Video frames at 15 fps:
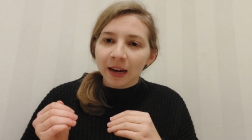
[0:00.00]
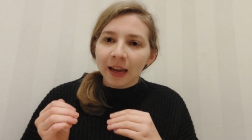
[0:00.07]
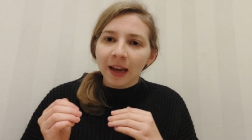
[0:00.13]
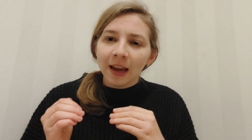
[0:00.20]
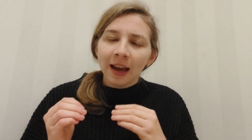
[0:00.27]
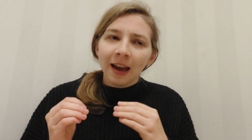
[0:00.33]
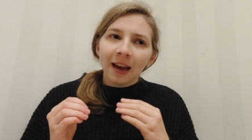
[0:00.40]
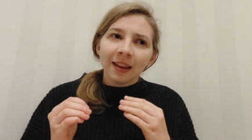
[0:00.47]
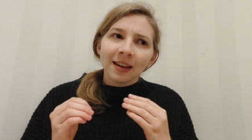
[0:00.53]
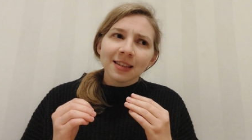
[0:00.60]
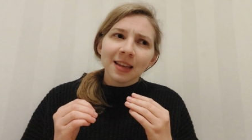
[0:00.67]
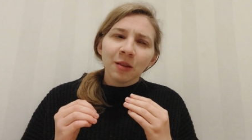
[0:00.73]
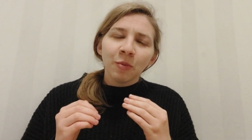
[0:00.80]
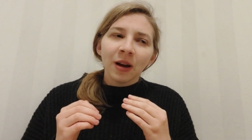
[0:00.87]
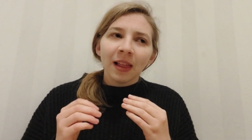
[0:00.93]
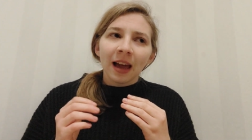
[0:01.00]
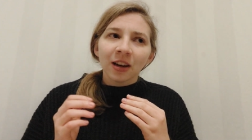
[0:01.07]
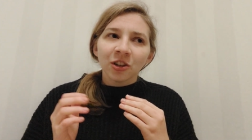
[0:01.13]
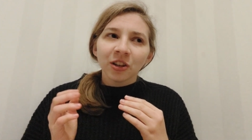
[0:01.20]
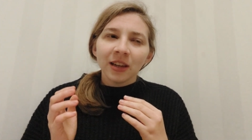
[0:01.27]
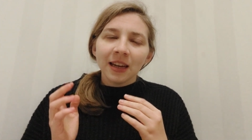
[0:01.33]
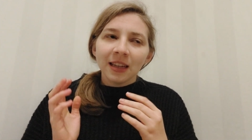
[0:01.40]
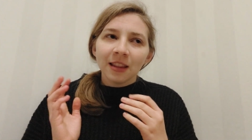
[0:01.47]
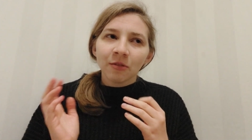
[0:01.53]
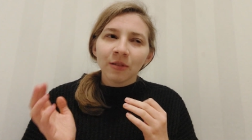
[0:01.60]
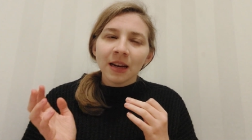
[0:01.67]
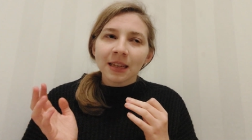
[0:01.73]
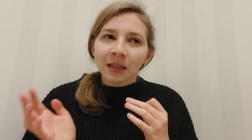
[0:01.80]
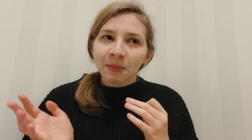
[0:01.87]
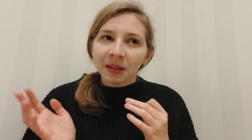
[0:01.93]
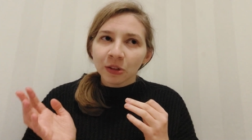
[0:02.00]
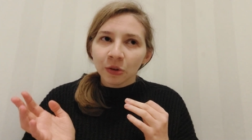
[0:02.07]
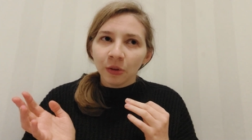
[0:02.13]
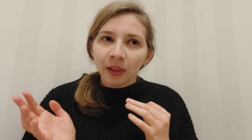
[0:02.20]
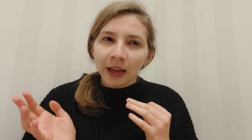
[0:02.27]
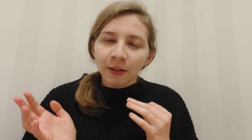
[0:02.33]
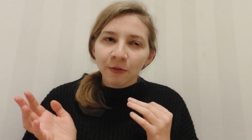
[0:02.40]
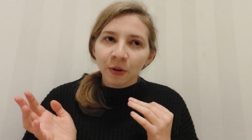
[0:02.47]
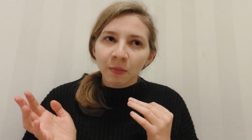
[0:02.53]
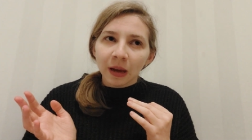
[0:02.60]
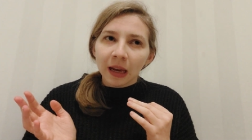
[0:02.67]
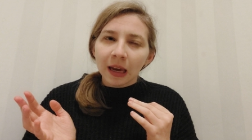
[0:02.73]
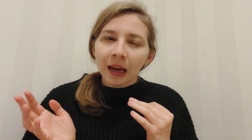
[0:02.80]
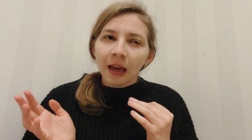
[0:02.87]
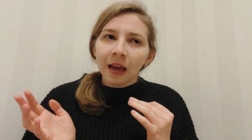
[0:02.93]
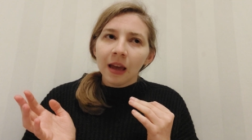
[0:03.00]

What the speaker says: And I said, well, actually 3 is a bit too late for me.